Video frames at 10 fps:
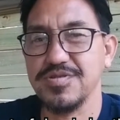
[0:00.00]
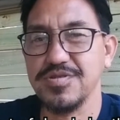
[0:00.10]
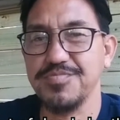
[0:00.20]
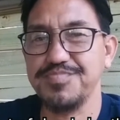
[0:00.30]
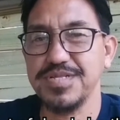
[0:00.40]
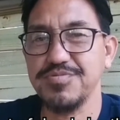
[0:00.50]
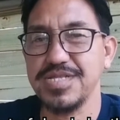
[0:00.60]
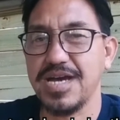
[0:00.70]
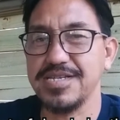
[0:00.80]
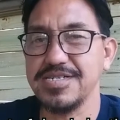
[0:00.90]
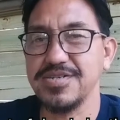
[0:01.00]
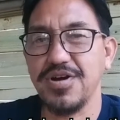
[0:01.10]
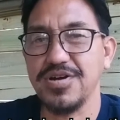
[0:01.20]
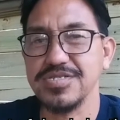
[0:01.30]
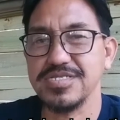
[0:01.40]
compete with other
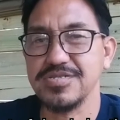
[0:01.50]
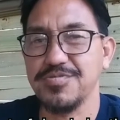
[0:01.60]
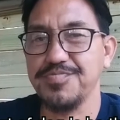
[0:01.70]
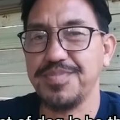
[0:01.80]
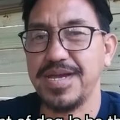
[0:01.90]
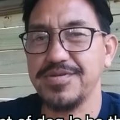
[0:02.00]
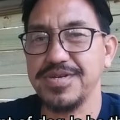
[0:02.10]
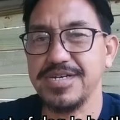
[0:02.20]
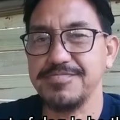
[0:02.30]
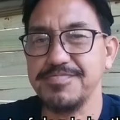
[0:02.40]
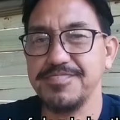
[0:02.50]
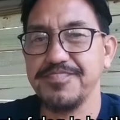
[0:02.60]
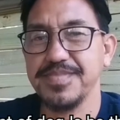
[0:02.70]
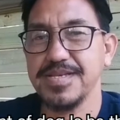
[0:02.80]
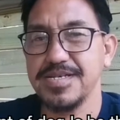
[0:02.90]
dogs, compare him
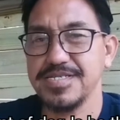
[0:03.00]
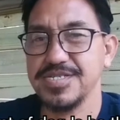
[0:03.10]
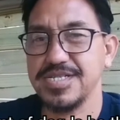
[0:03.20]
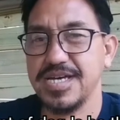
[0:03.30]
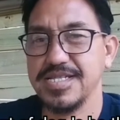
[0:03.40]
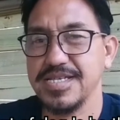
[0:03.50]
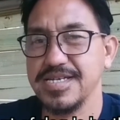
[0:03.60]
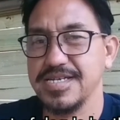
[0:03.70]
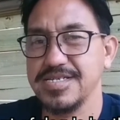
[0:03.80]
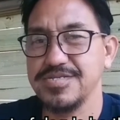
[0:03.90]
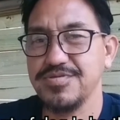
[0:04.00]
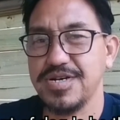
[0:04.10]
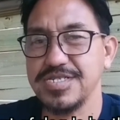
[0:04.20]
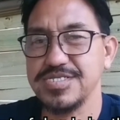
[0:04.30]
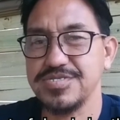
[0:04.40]
so that you
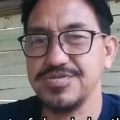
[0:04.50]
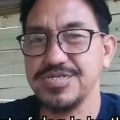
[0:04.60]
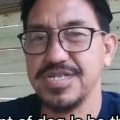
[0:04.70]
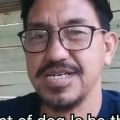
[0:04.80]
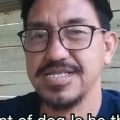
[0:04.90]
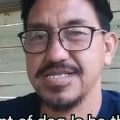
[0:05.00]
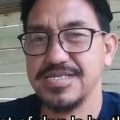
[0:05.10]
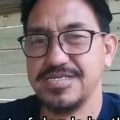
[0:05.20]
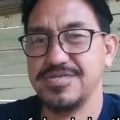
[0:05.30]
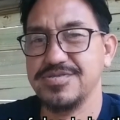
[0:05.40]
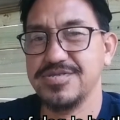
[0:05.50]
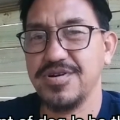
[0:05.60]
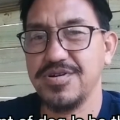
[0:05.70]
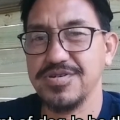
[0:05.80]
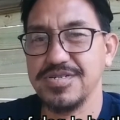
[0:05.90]
are sure that your
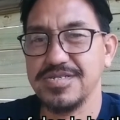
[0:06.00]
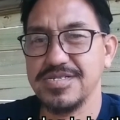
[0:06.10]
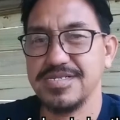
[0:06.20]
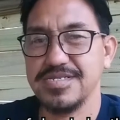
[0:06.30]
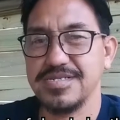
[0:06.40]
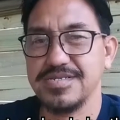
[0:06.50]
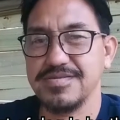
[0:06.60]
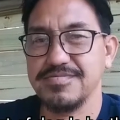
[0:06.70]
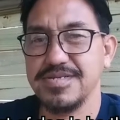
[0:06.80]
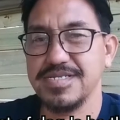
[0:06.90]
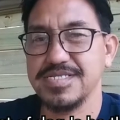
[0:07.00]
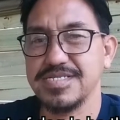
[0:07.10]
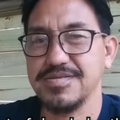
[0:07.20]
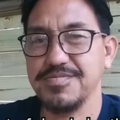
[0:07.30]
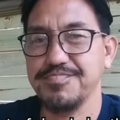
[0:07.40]
dog
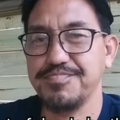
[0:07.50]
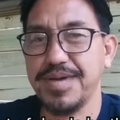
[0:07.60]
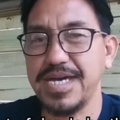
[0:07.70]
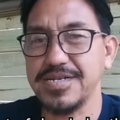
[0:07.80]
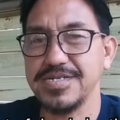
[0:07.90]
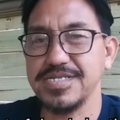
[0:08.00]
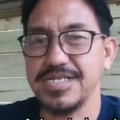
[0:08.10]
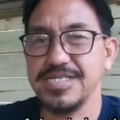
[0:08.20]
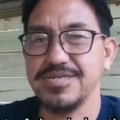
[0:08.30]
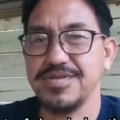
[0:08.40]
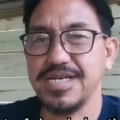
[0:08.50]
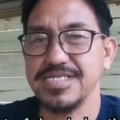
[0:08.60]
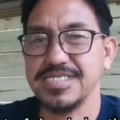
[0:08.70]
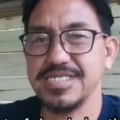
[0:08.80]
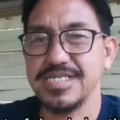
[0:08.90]
is better than the
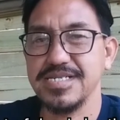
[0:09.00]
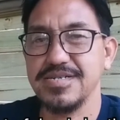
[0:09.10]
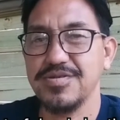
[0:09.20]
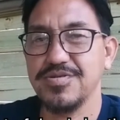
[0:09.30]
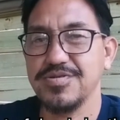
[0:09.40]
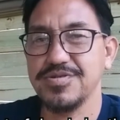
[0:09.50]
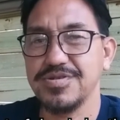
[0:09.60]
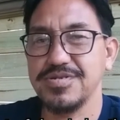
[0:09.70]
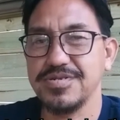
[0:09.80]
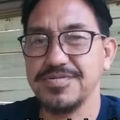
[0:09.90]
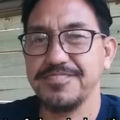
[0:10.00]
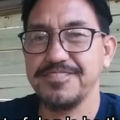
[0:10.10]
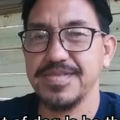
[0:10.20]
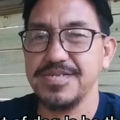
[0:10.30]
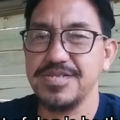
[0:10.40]
rest. Or,
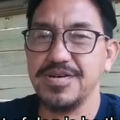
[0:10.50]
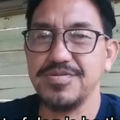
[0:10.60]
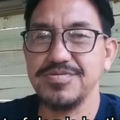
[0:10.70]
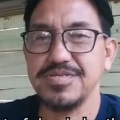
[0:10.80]
you know,